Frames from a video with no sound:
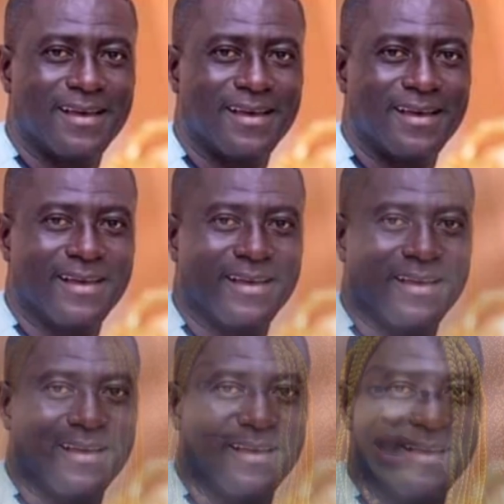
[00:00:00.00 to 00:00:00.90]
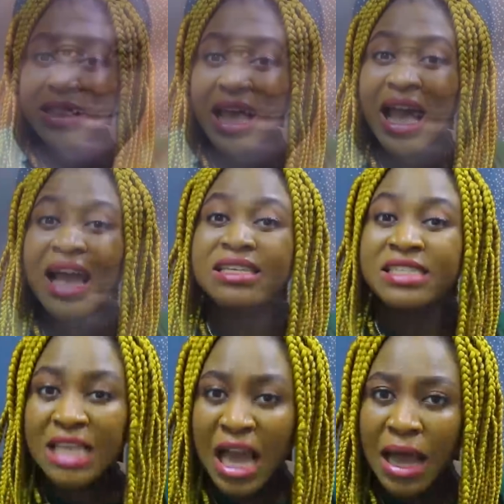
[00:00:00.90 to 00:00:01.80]
Me who say a bane
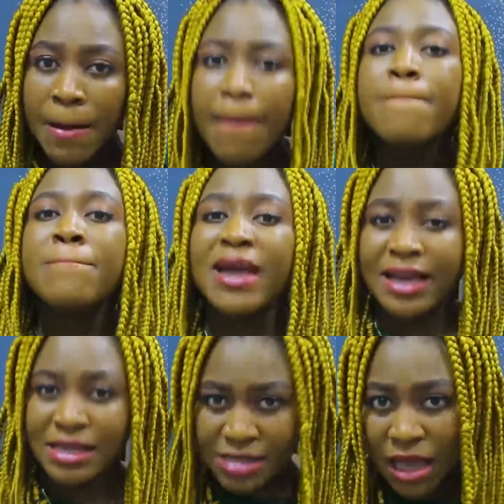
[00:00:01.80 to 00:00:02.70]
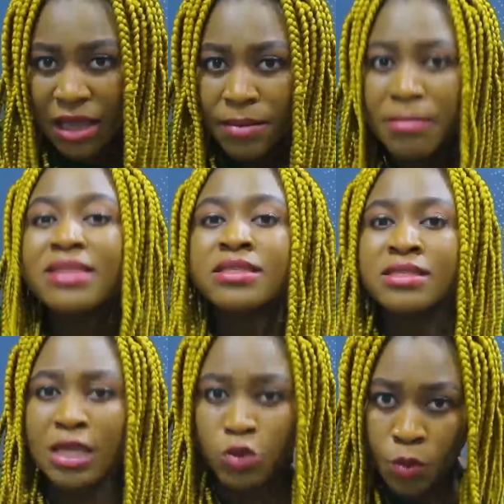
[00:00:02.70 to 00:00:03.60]
ech ya me kasa met
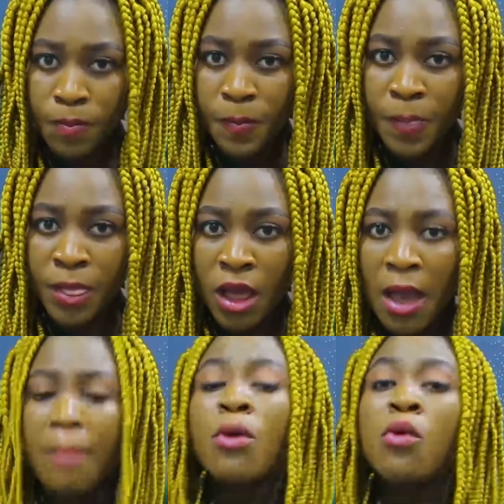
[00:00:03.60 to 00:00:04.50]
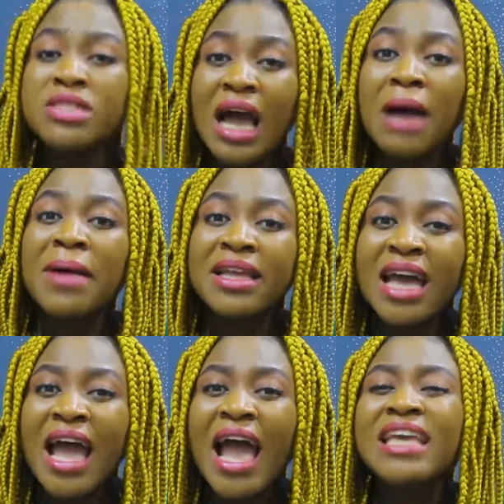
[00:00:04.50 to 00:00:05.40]
neno. Me who say a bane
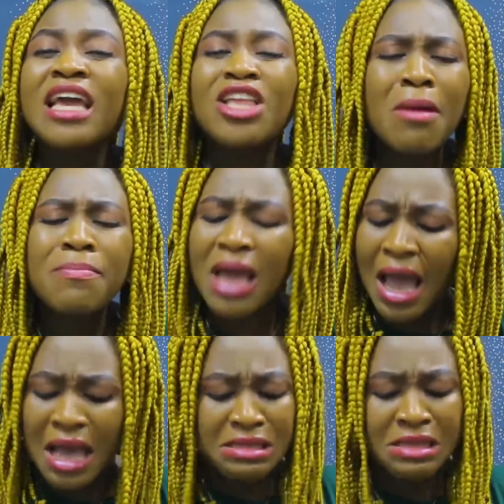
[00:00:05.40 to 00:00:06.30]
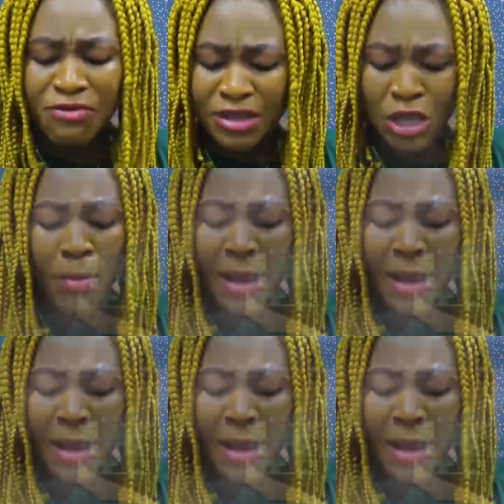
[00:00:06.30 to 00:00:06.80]
e yen ya me be a ensen fata wa